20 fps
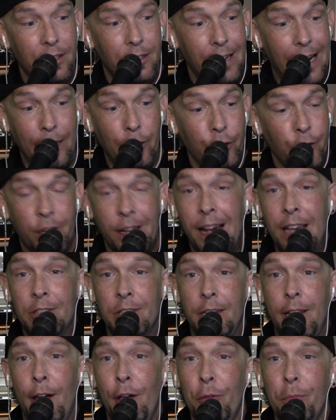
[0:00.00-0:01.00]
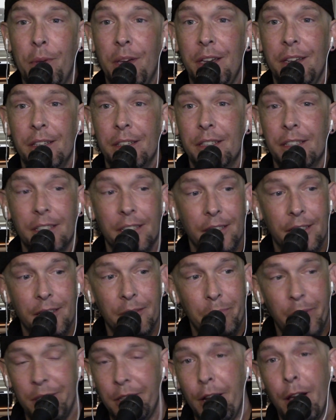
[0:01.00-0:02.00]
I know you guys can help me,
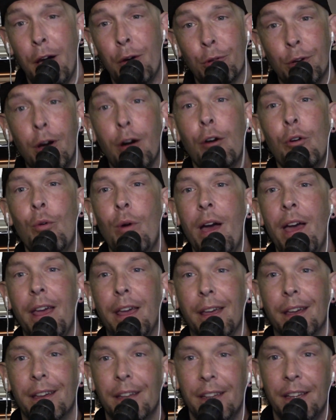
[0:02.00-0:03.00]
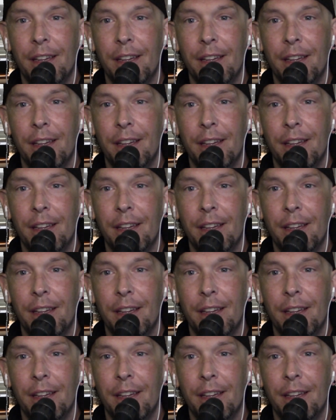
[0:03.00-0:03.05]
but no, go away.